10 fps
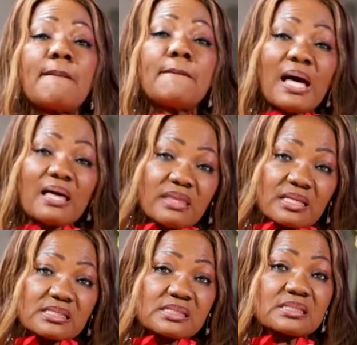The
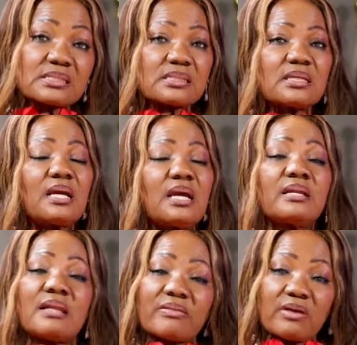mothers,
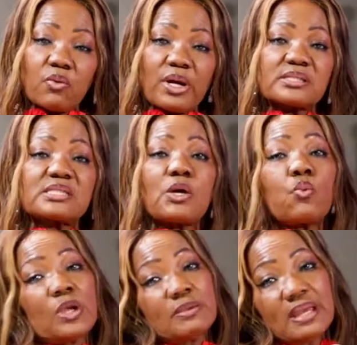in other words,
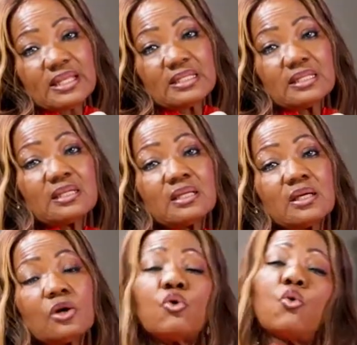the women
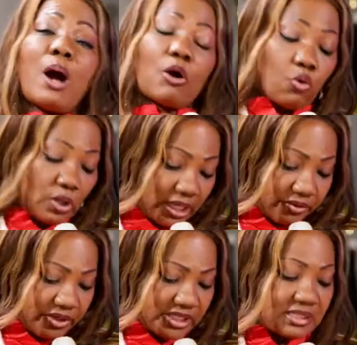who are
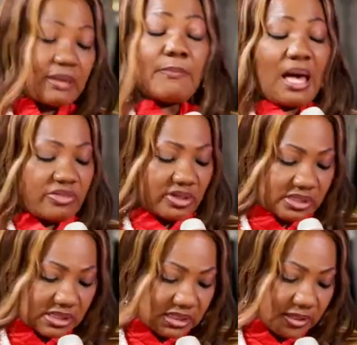cholerics, the
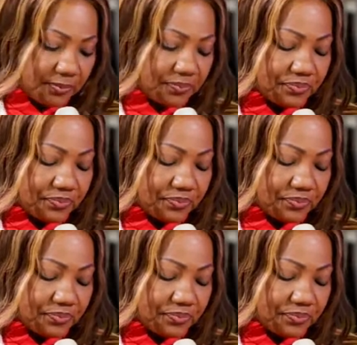mothers